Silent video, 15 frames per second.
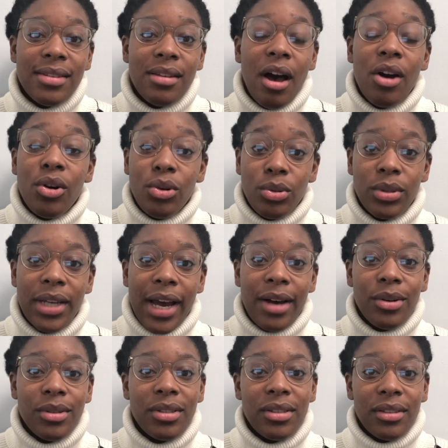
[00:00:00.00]
are called
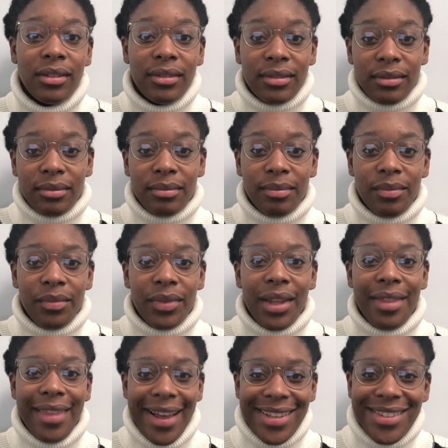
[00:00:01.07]
out?
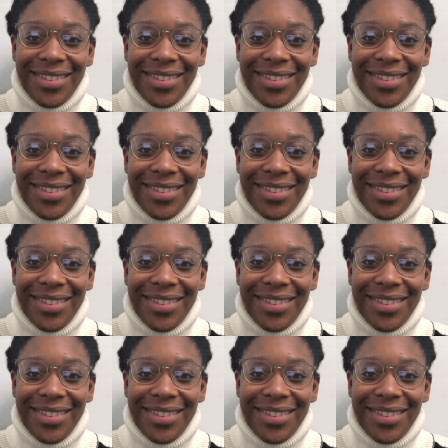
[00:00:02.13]
Thanks for